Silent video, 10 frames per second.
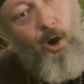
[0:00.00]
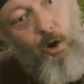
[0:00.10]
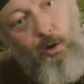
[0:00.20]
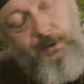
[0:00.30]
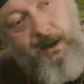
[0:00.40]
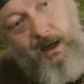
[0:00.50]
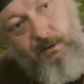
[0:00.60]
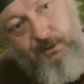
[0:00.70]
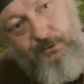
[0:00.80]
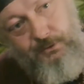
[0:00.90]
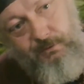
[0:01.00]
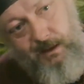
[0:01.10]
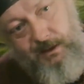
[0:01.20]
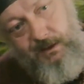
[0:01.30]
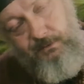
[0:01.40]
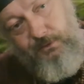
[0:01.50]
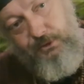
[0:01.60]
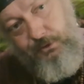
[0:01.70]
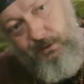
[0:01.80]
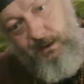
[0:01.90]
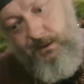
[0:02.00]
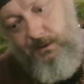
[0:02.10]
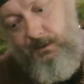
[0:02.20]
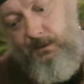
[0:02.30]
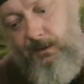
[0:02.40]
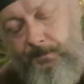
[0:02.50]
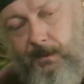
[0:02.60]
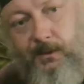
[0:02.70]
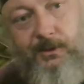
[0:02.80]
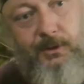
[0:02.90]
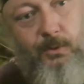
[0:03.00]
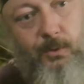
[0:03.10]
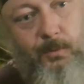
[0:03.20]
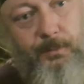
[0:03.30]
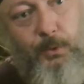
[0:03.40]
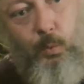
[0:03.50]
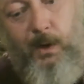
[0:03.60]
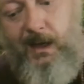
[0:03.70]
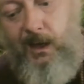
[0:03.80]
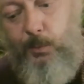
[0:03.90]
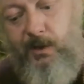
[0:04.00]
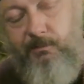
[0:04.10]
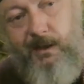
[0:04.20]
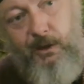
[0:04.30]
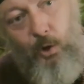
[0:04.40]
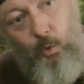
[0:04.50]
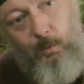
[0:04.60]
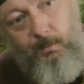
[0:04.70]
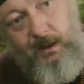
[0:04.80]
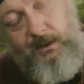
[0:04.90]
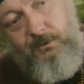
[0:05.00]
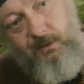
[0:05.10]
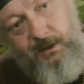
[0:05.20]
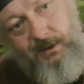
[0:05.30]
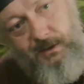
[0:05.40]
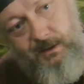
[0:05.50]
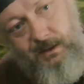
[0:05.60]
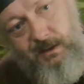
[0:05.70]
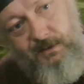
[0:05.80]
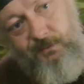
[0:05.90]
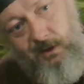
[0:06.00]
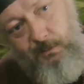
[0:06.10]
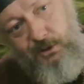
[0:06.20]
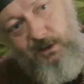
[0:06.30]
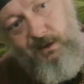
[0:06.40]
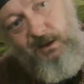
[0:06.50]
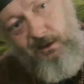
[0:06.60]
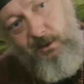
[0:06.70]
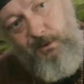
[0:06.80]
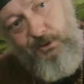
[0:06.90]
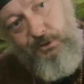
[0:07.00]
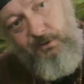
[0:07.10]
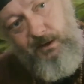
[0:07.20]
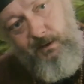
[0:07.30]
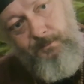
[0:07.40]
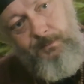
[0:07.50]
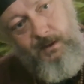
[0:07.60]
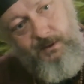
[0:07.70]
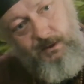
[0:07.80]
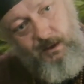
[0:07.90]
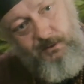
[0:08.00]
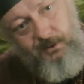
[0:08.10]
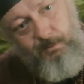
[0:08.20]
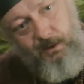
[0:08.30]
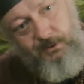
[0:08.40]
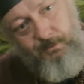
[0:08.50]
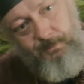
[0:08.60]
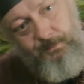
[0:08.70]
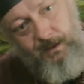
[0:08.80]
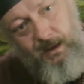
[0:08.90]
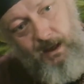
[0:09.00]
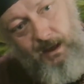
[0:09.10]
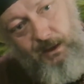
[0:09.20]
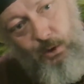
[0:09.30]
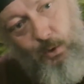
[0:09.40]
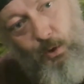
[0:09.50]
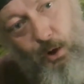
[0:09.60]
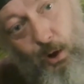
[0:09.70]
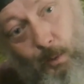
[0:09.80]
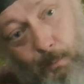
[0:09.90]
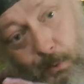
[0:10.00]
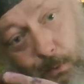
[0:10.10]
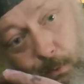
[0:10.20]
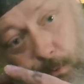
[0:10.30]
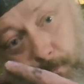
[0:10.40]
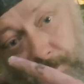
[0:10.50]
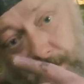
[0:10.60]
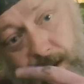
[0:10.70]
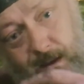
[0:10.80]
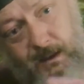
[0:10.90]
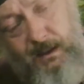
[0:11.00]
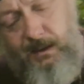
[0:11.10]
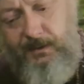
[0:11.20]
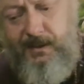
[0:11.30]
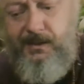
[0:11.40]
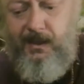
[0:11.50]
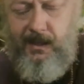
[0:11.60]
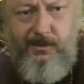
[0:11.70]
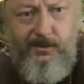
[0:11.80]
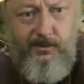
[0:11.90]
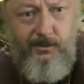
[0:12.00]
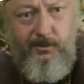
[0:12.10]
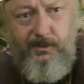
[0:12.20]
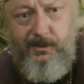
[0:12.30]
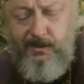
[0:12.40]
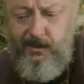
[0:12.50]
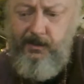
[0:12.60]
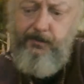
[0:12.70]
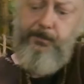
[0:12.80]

all the characters relate to different trees. So the way we read Ogham and write it is very much like climbing a tree. Start at the bottom and go up. In this case, you can see